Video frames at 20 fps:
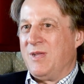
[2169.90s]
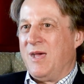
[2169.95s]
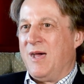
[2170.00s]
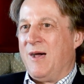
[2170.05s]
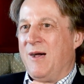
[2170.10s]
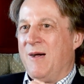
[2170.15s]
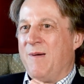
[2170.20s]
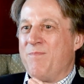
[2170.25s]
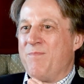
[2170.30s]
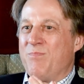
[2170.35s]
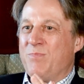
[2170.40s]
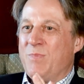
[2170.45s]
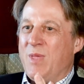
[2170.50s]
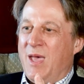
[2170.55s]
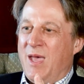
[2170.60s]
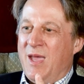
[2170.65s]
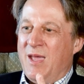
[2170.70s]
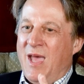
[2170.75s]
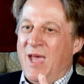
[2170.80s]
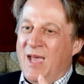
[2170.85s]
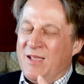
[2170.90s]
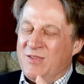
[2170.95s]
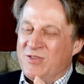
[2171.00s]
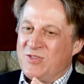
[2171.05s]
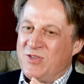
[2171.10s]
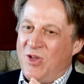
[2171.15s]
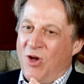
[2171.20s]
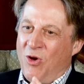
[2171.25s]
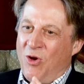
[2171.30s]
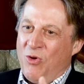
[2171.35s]
And
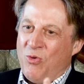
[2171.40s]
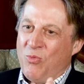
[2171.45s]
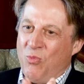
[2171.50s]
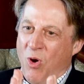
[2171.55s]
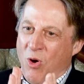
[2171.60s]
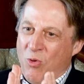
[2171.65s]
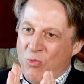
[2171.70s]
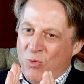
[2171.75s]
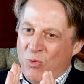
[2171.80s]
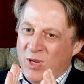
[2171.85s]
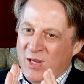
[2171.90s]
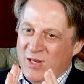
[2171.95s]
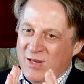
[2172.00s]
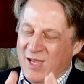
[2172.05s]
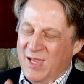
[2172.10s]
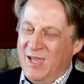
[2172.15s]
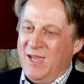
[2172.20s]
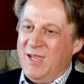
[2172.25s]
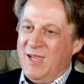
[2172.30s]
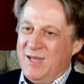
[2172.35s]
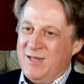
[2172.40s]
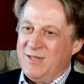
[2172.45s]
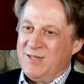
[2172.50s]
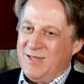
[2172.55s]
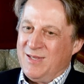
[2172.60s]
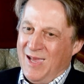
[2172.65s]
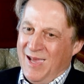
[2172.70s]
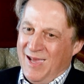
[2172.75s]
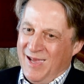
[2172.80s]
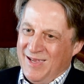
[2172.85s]
so what we need,
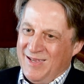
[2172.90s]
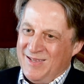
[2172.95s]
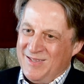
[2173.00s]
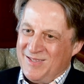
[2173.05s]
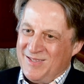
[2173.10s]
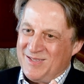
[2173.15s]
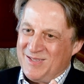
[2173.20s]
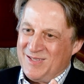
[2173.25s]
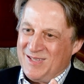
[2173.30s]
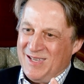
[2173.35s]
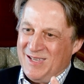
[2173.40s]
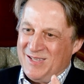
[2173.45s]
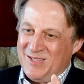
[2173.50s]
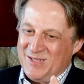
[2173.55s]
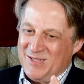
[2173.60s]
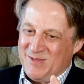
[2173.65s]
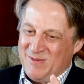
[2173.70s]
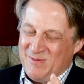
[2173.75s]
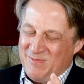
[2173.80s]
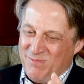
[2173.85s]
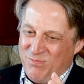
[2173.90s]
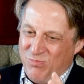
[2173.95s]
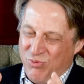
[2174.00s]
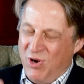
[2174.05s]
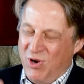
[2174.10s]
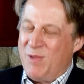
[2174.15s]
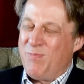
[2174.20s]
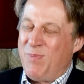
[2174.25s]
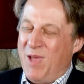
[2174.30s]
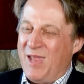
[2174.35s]
is
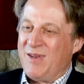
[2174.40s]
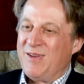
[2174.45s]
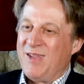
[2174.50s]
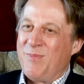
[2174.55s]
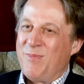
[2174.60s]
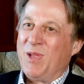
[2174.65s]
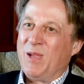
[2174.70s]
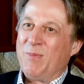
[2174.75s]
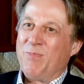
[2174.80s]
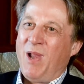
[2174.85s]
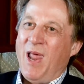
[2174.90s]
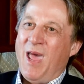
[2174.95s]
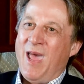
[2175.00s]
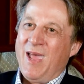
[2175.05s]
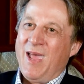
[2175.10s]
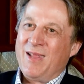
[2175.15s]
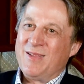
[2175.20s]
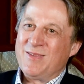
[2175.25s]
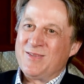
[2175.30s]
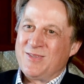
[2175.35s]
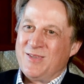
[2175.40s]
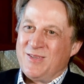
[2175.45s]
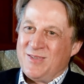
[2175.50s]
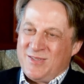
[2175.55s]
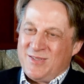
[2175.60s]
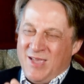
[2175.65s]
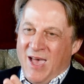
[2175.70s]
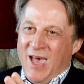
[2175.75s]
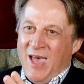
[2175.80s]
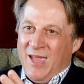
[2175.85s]
pre-pandemic plans that
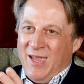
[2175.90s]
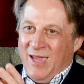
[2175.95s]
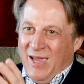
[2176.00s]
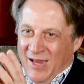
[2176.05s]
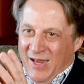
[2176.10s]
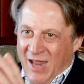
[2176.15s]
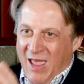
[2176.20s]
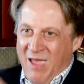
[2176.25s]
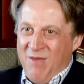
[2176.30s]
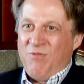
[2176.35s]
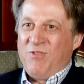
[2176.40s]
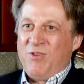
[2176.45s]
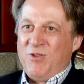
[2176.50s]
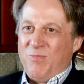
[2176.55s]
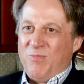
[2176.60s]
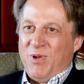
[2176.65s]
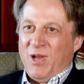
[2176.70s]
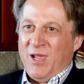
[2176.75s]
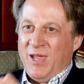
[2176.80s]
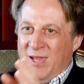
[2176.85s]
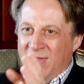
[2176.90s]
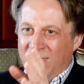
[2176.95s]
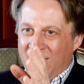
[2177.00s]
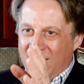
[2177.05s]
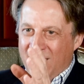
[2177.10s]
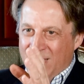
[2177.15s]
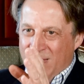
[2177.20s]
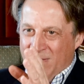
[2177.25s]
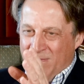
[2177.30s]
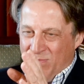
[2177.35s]
say inevitably
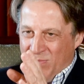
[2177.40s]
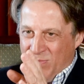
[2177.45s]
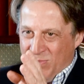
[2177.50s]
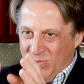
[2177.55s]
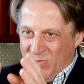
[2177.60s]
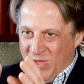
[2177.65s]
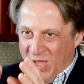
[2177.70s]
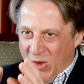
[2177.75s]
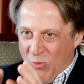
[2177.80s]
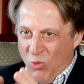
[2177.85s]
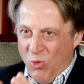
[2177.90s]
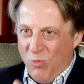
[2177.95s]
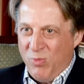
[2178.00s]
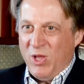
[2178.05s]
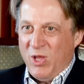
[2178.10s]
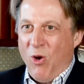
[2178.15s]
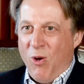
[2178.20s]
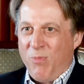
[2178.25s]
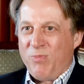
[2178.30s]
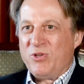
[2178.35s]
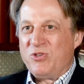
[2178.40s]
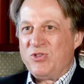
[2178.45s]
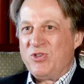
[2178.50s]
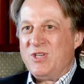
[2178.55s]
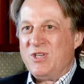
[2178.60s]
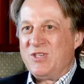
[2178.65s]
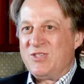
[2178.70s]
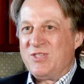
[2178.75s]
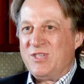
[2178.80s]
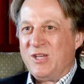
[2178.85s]
there will be
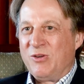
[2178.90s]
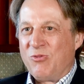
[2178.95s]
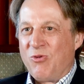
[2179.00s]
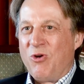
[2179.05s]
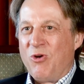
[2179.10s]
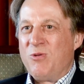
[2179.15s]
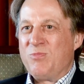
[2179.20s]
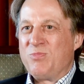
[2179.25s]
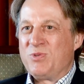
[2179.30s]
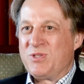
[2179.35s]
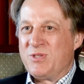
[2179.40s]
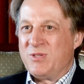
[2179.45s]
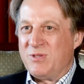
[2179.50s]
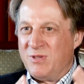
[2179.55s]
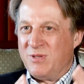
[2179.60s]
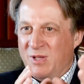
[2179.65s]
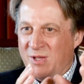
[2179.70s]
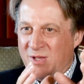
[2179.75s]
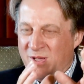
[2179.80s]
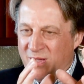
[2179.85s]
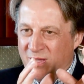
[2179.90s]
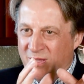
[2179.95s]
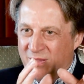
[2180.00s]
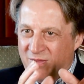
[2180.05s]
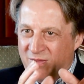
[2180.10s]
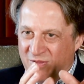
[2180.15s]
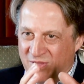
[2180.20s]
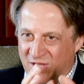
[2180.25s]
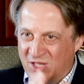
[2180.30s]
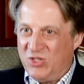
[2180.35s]
opportunistic groups.
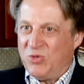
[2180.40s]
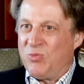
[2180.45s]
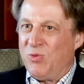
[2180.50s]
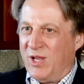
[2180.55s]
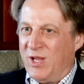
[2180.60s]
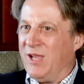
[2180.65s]
This will